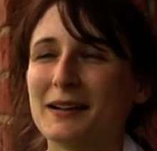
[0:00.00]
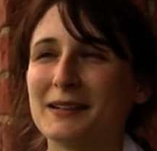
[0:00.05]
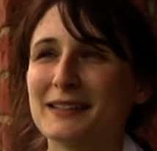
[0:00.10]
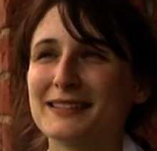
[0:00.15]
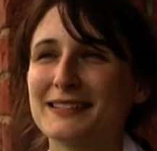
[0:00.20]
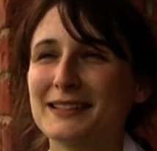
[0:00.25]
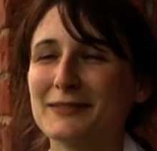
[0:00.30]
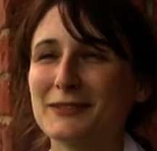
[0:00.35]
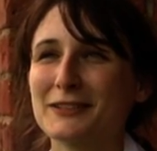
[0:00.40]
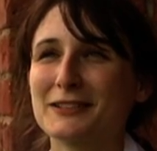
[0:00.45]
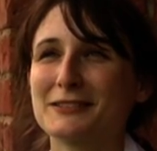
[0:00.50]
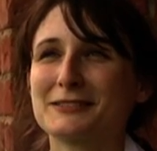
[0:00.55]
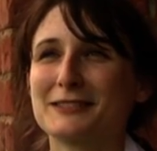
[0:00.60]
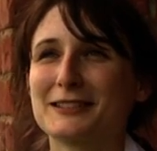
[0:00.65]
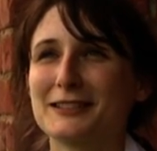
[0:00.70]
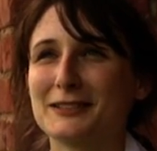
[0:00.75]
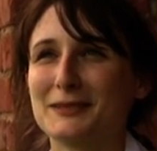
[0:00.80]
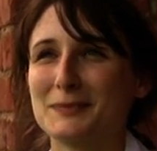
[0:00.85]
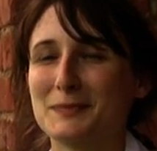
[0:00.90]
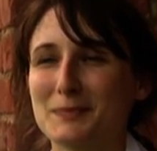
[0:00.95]
it's difficult
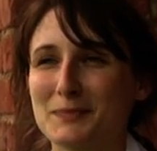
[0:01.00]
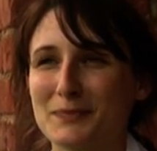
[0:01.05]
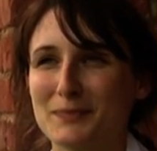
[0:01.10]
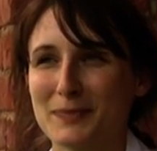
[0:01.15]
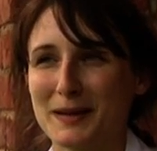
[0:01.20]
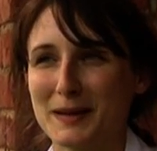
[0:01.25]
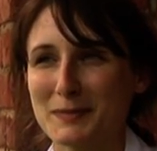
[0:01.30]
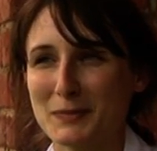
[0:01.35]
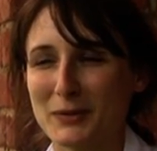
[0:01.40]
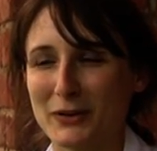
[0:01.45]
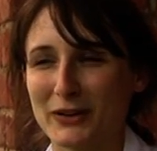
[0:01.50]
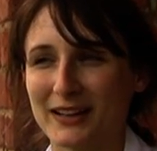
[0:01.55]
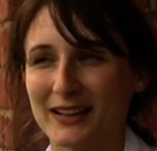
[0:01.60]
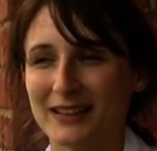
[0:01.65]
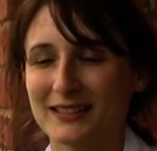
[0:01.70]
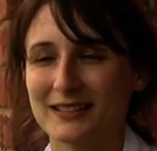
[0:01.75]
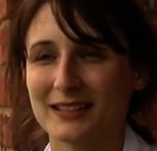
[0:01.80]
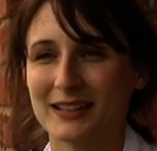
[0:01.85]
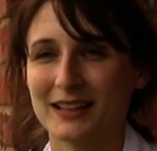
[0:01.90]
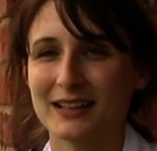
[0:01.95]
to pinpoint
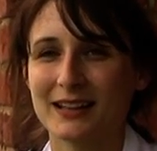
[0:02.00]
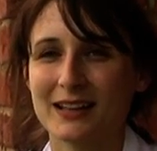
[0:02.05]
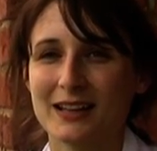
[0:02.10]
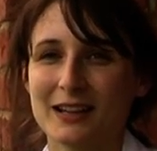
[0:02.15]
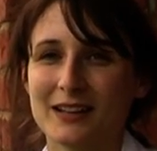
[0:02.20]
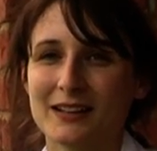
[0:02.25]
actually.